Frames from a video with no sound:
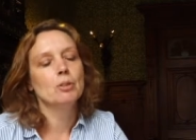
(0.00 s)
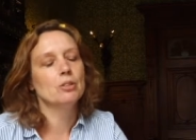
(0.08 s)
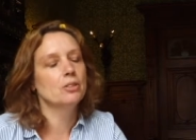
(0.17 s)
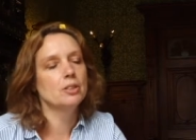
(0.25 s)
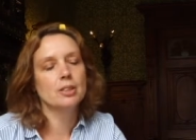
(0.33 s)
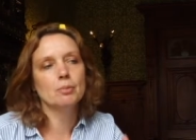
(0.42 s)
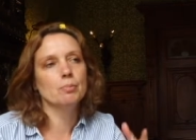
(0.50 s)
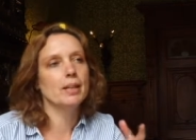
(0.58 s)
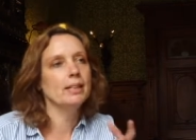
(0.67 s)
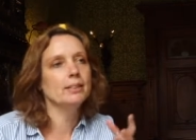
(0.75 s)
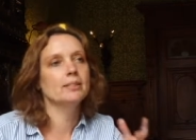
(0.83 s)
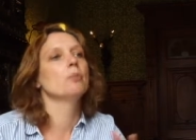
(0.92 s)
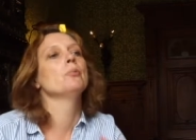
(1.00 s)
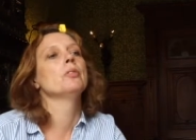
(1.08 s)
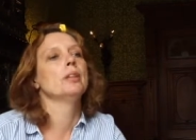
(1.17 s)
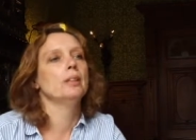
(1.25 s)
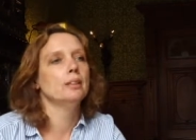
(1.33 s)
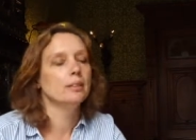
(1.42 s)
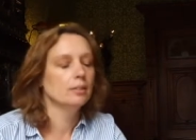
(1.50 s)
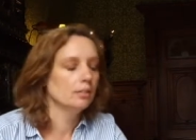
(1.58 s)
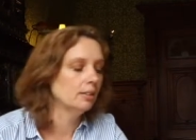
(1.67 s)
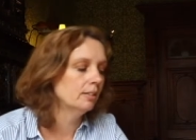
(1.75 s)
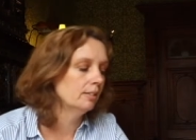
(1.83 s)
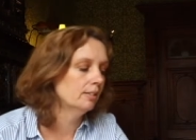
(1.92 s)
because you can make something,
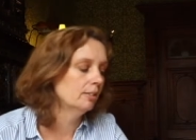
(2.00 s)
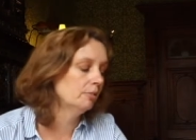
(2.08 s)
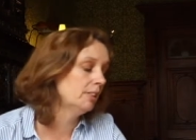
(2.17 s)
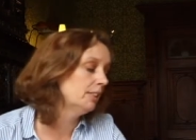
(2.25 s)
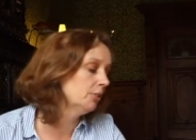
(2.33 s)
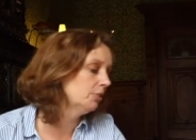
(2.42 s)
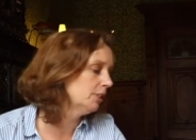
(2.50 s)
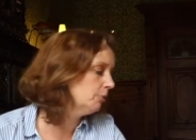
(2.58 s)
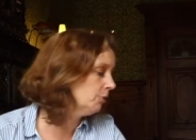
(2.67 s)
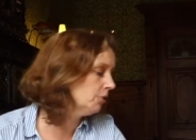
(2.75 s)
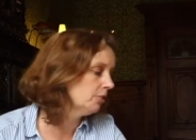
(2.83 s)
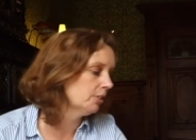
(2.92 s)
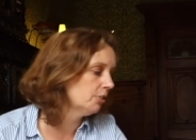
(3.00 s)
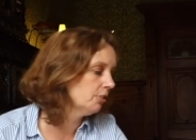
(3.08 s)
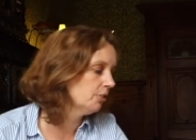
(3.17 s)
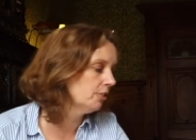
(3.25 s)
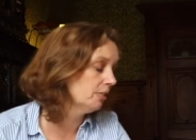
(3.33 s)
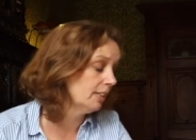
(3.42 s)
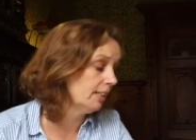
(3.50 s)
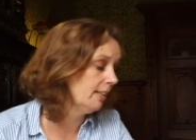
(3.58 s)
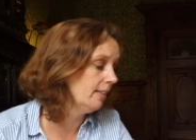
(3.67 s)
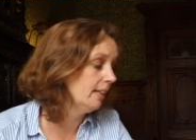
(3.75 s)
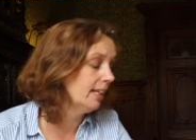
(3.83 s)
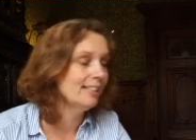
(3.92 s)
uh, a research infrastructure or
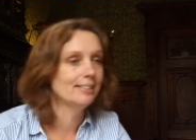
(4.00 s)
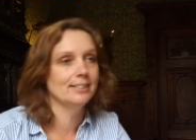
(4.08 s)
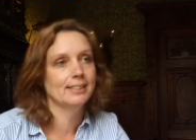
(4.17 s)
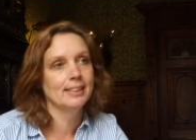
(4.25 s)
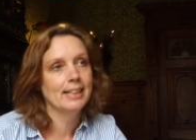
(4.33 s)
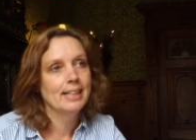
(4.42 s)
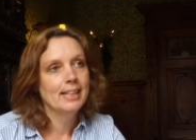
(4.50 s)
anything else,